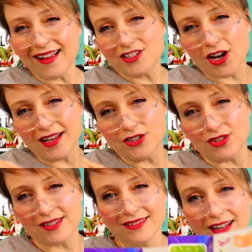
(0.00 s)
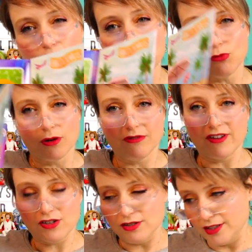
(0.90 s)
gotta try and do this a little bit more
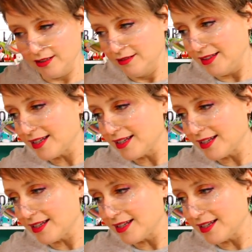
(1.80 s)
professionally.